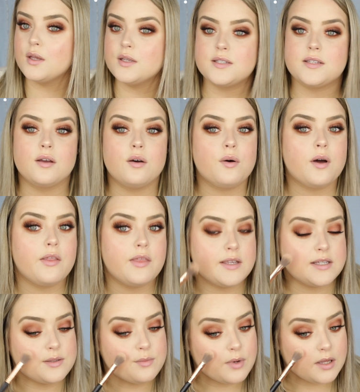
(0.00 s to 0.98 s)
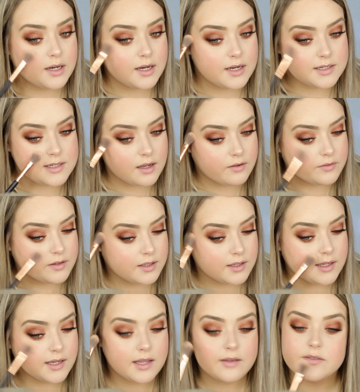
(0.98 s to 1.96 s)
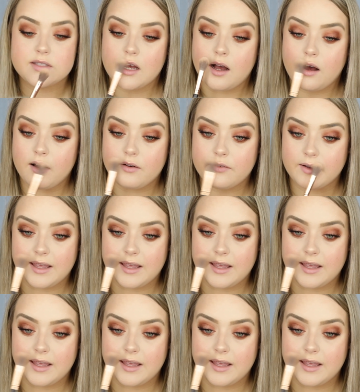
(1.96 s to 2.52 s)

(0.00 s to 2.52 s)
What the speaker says: So this one definitely gives off